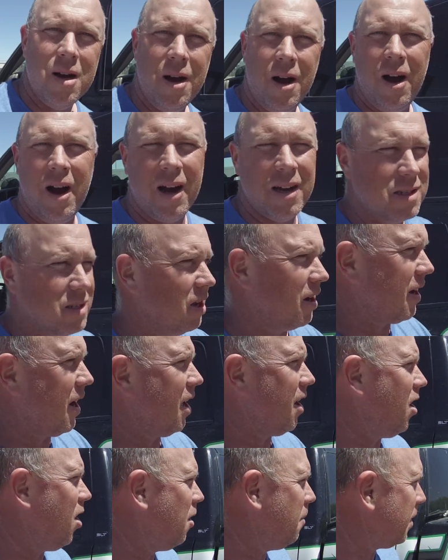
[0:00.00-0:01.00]
All right, so I
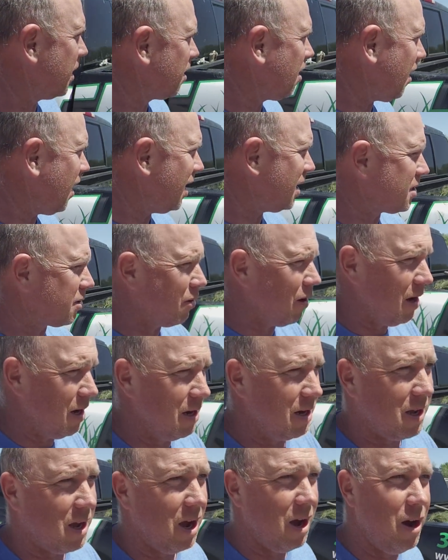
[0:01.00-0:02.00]
got all my grass
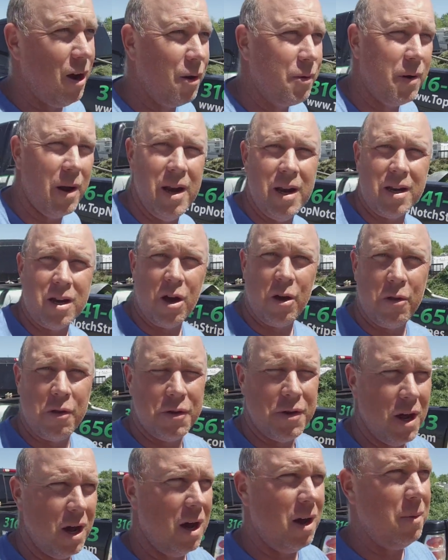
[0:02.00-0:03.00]
ready to go, ready to go to
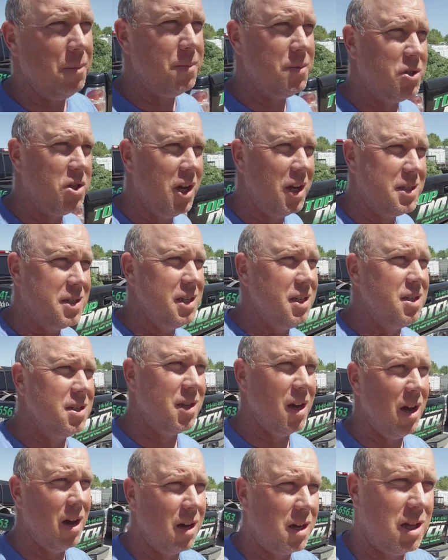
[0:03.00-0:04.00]
the dump. Jesse's
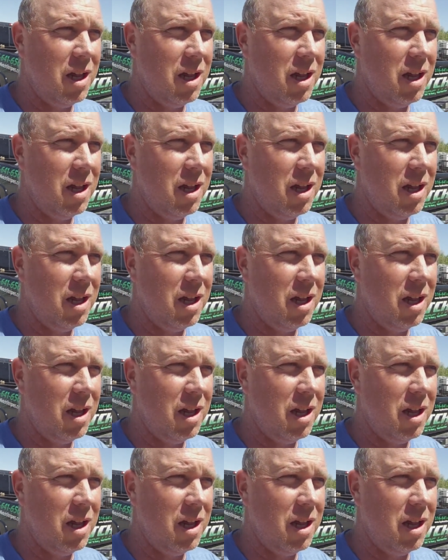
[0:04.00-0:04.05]
uh,